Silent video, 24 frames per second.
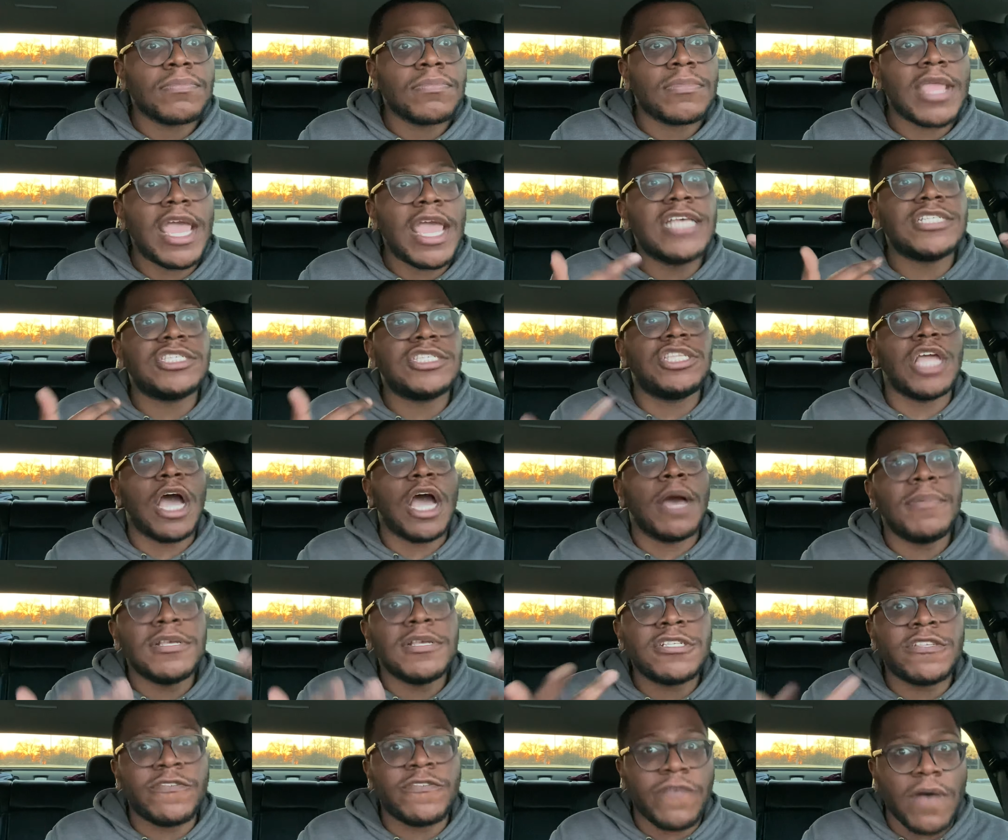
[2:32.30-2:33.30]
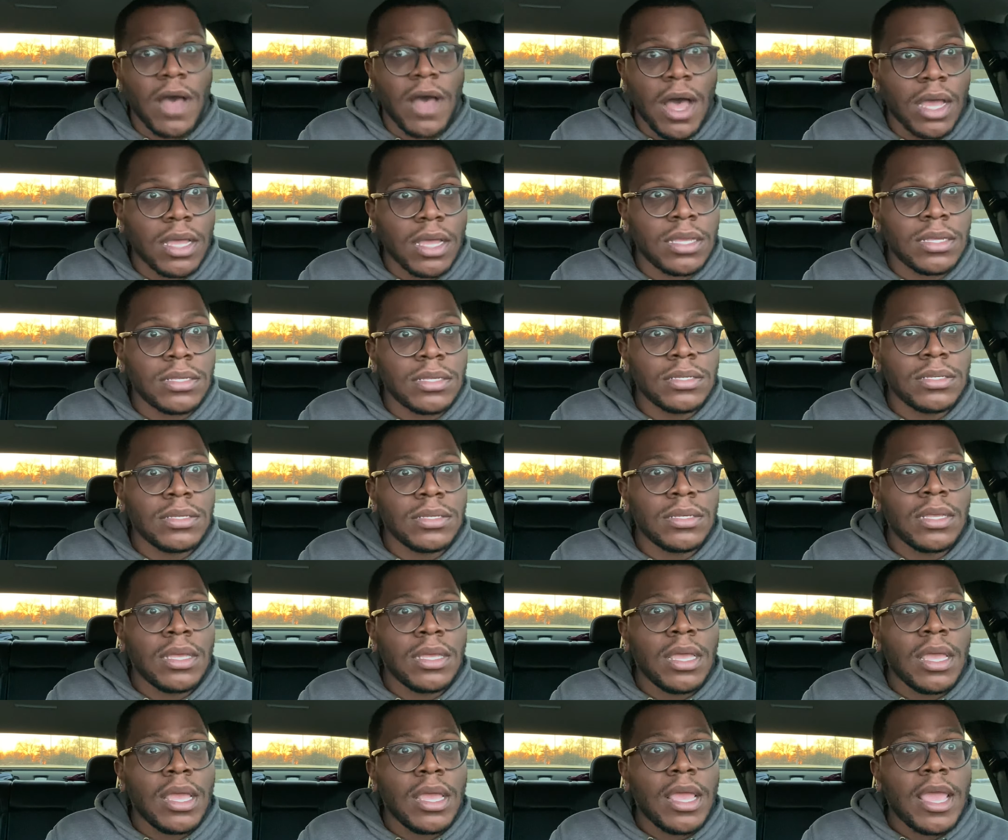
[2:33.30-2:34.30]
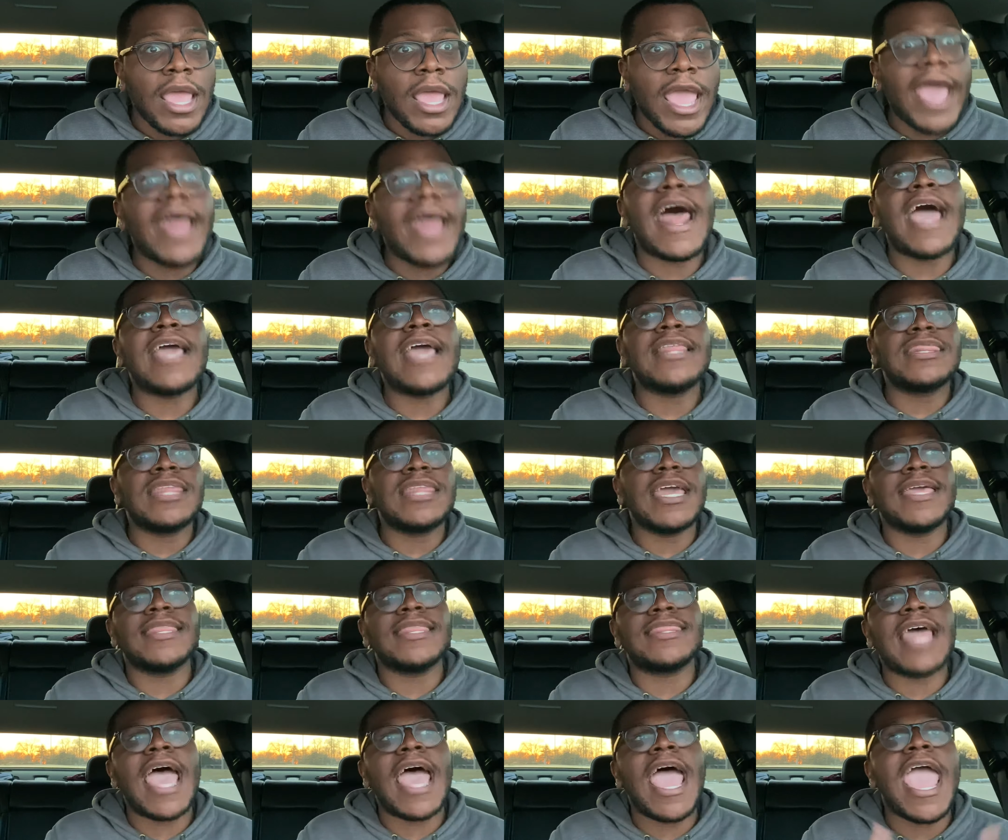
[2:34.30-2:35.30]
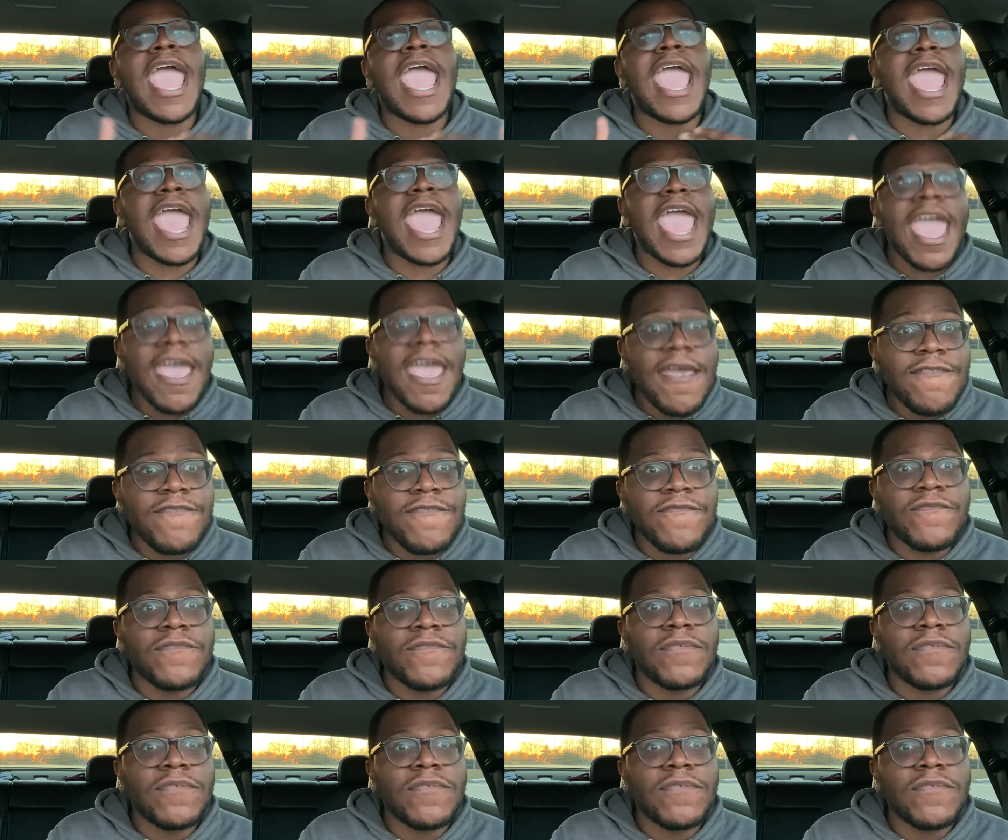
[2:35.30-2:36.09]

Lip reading: It's dumb as fuck. And I think that if